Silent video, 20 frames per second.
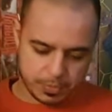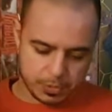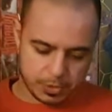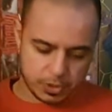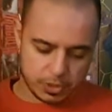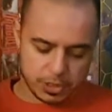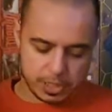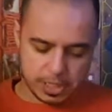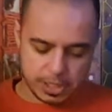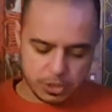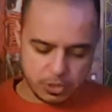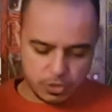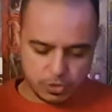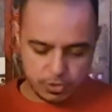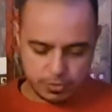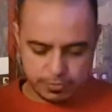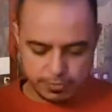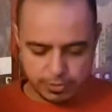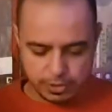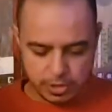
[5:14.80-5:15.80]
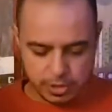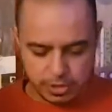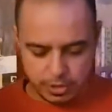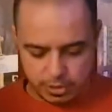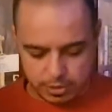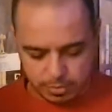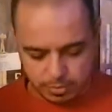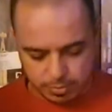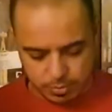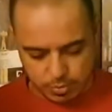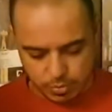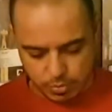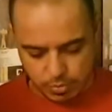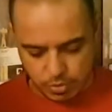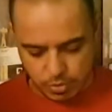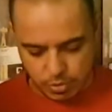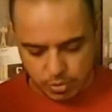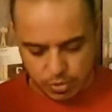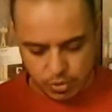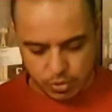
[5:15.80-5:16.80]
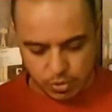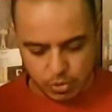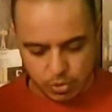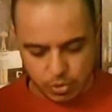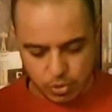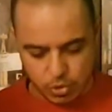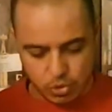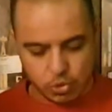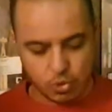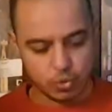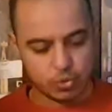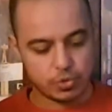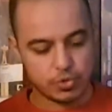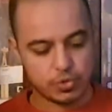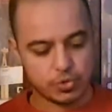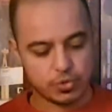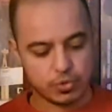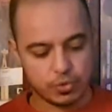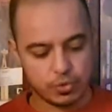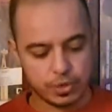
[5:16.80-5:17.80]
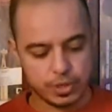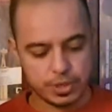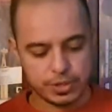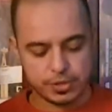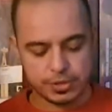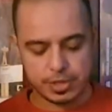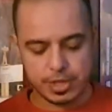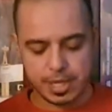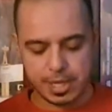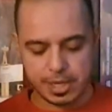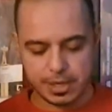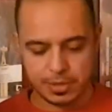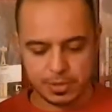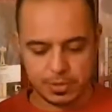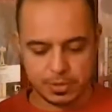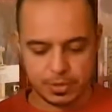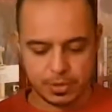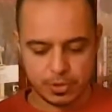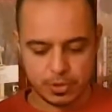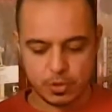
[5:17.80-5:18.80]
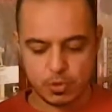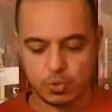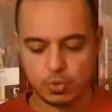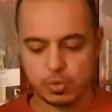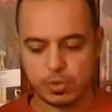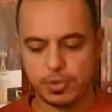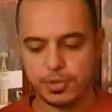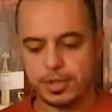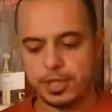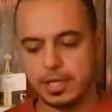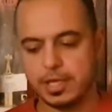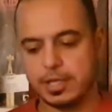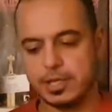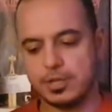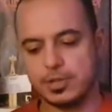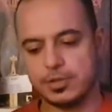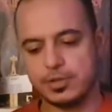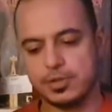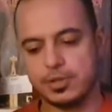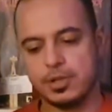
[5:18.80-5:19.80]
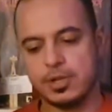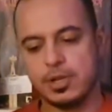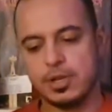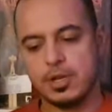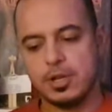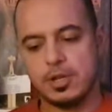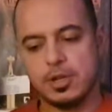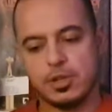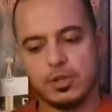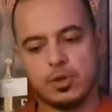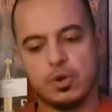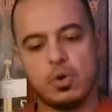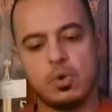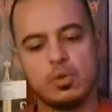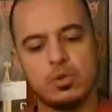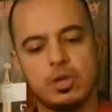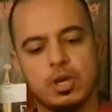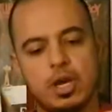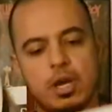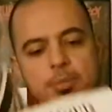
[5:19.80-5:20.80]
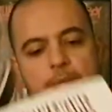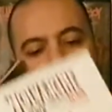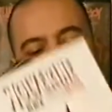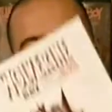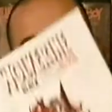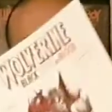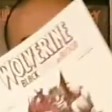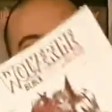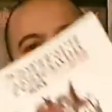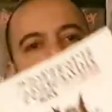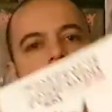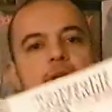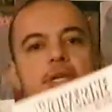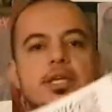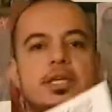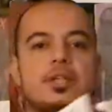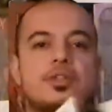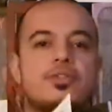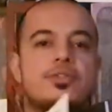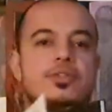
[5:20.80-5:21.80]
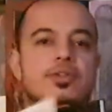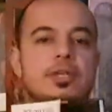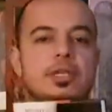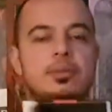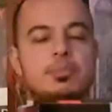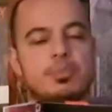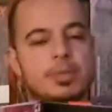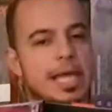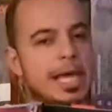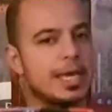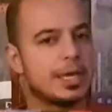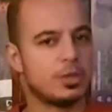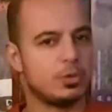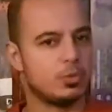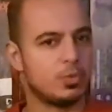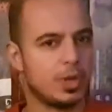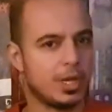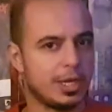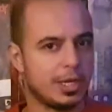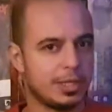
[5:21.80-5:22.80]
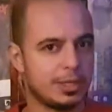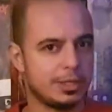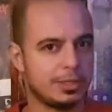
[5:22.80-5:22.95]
collection of a lot of short stories, and the cool thing is the whole comic book is in black and white